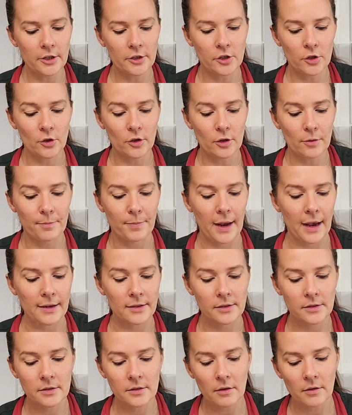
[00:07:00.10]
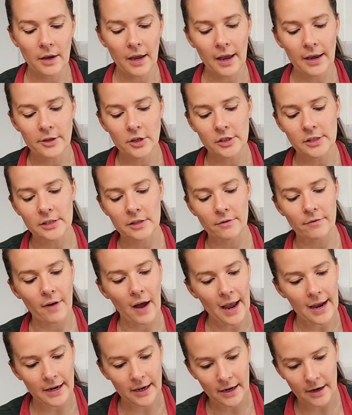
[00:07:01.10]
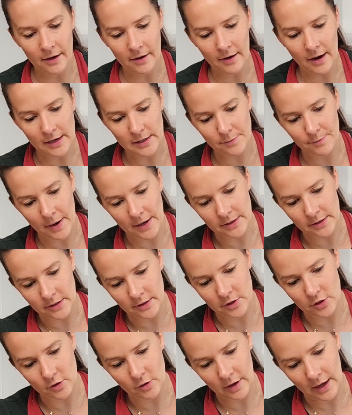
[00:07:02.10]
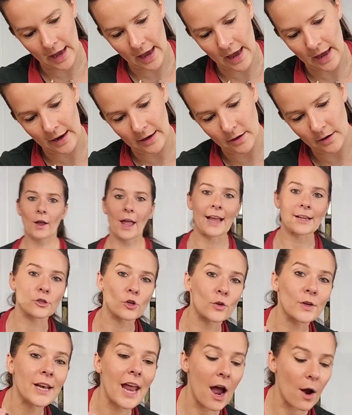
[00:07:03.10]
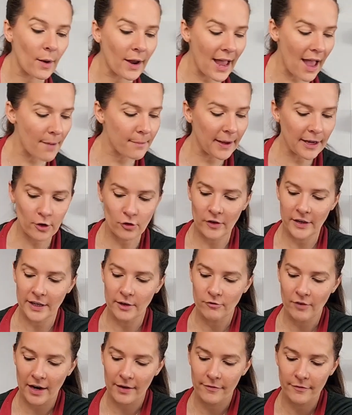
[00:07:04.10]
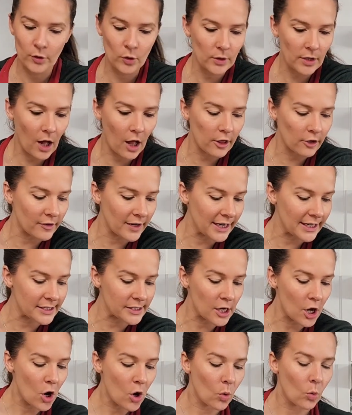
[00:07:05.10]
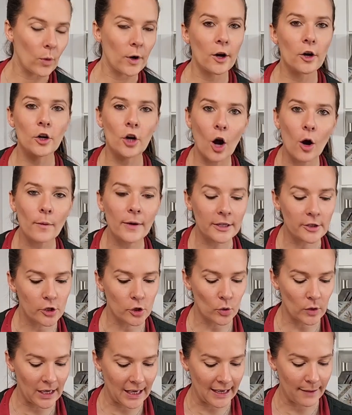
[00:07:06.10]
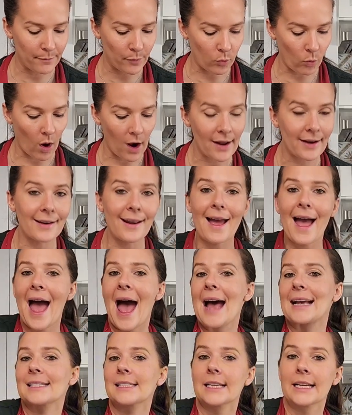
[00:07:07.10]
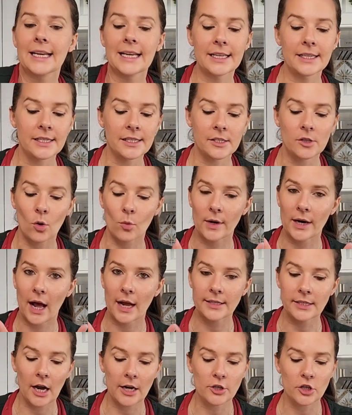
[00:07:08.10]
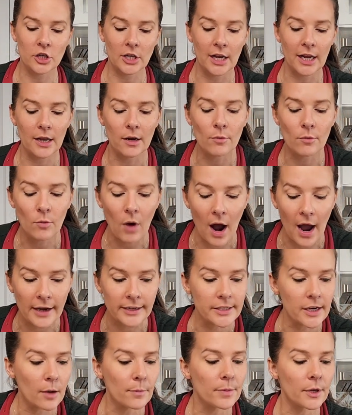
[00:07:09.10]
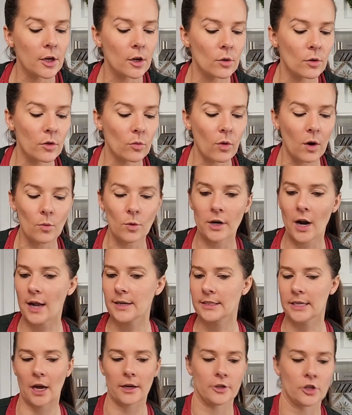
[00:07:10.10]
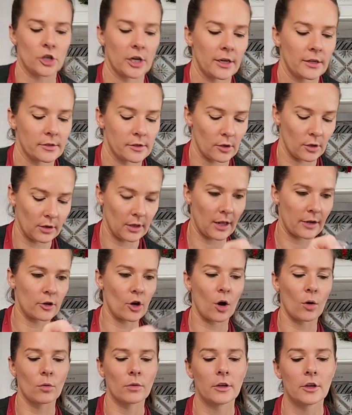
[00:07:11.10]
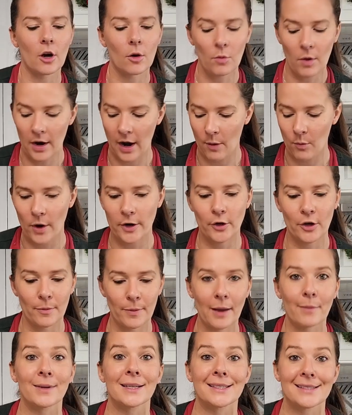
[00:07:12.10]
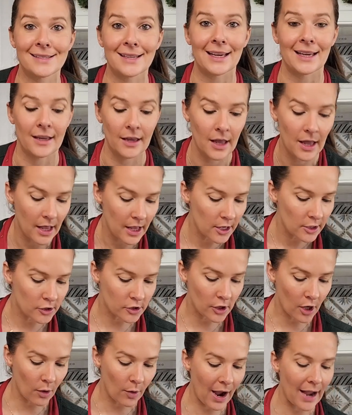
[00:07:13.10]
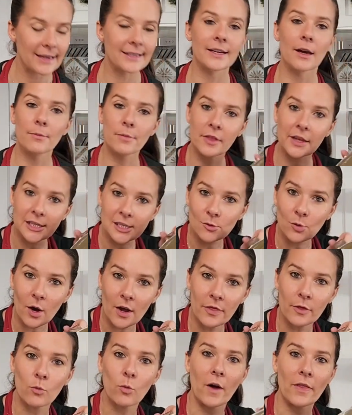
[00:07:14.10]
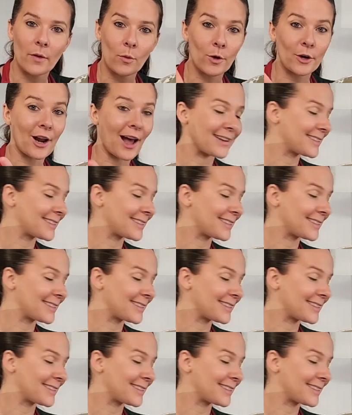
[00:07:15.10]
do your best, okay? Just divide it as best as you can. Okay, so now I have my green and red food colorings. We are going to keep one as it is, so we're not touching it. I dub you the one we're not touching. So no, you know what? I want you to be able to see. So I dub this one the one that we're not